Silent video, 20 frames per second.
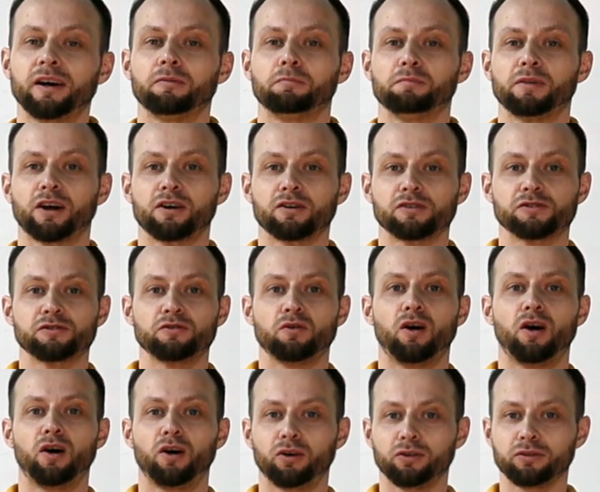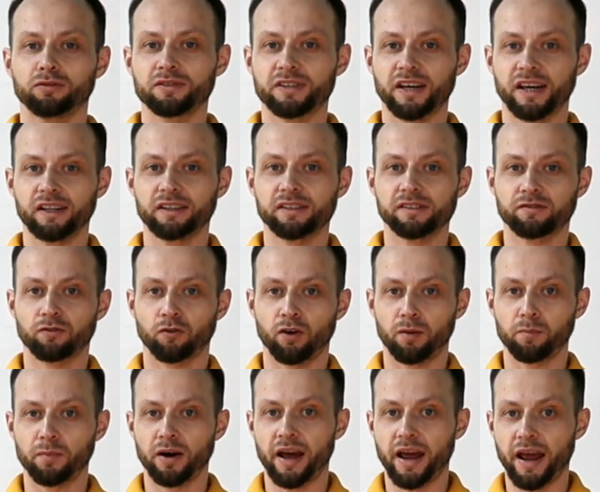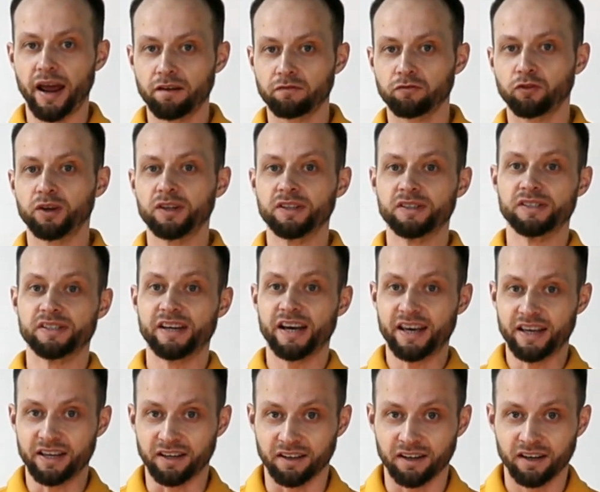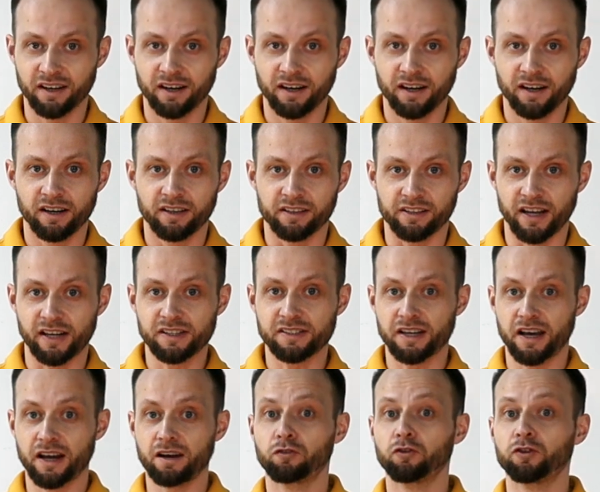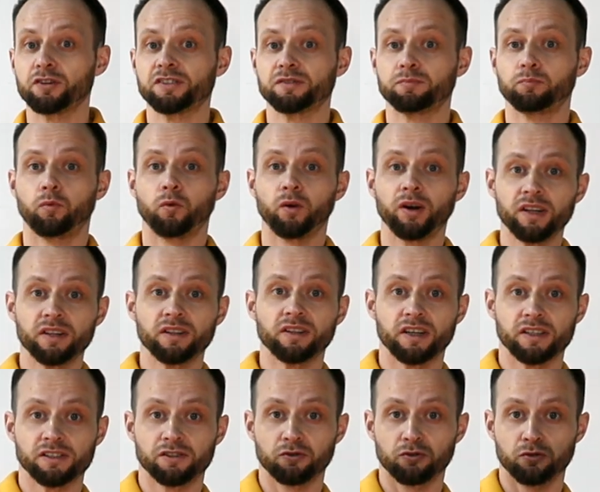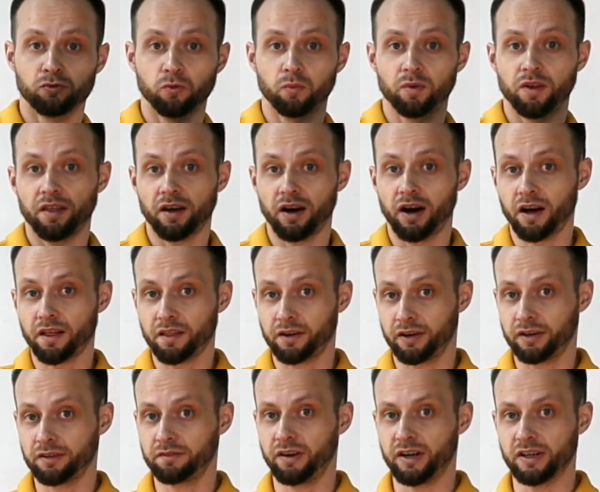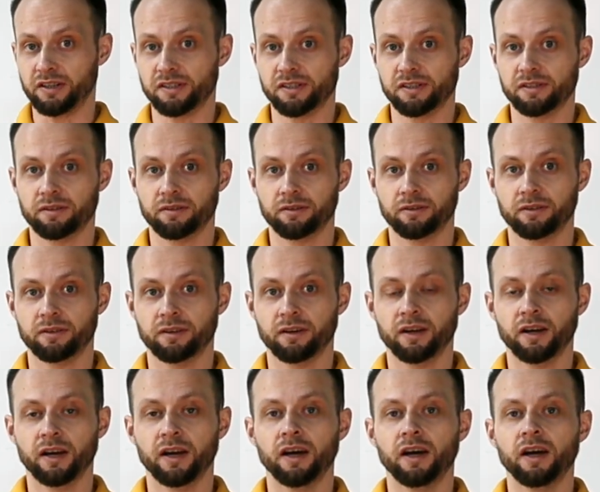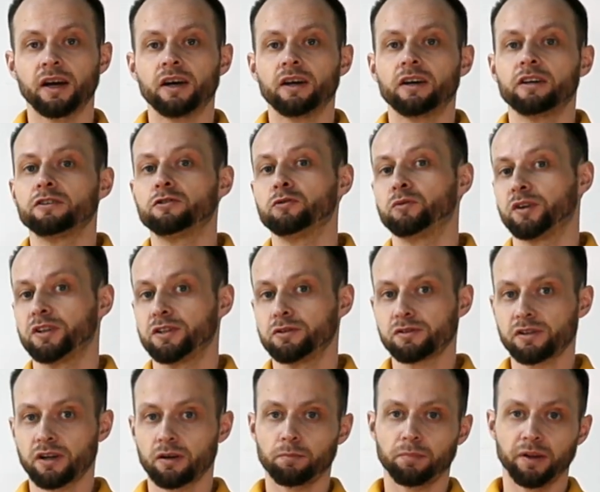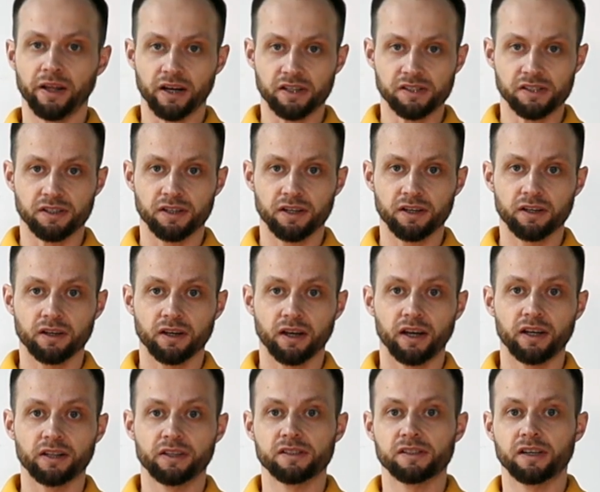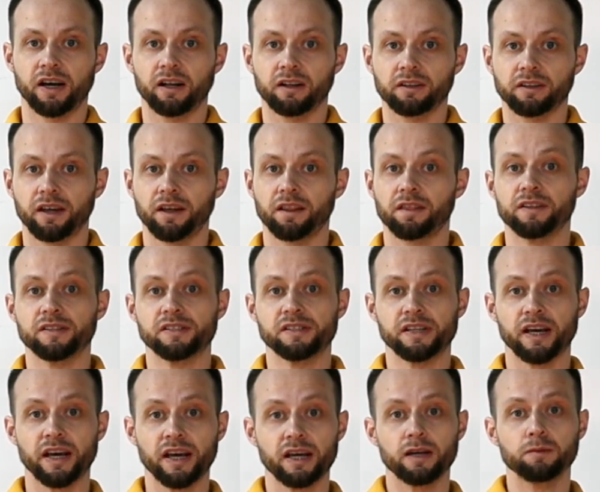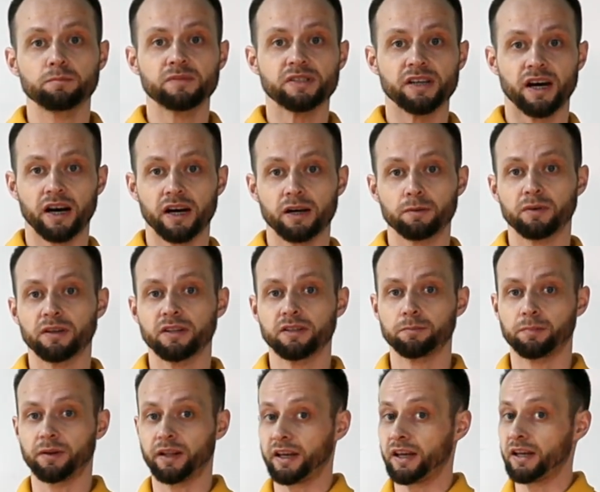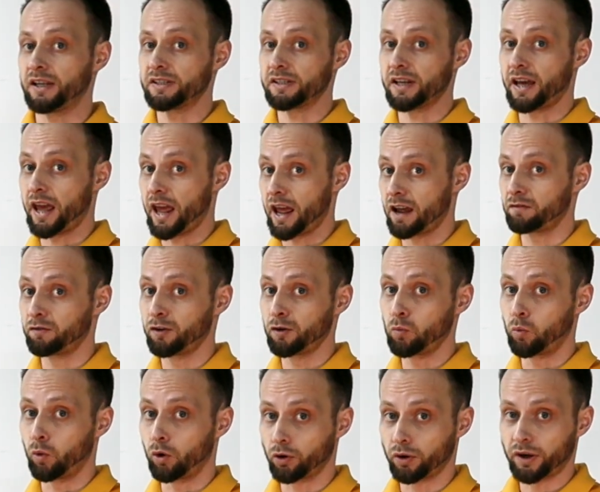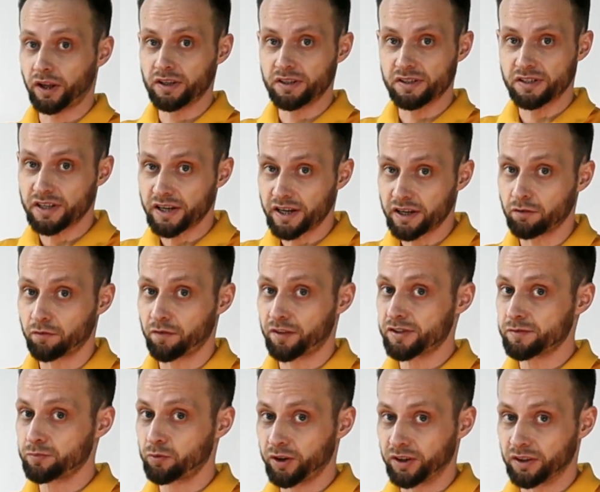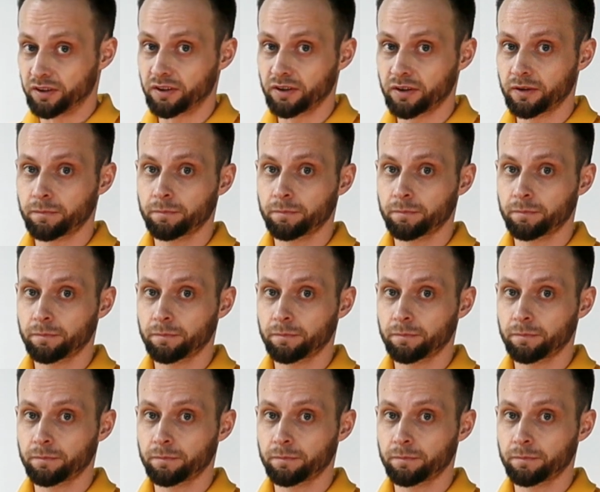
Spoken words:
Because you hold Daily Scrum every day, not every sprint as you do with other events. To reduce complexity, it is held at the same time and place every working day of the sprint.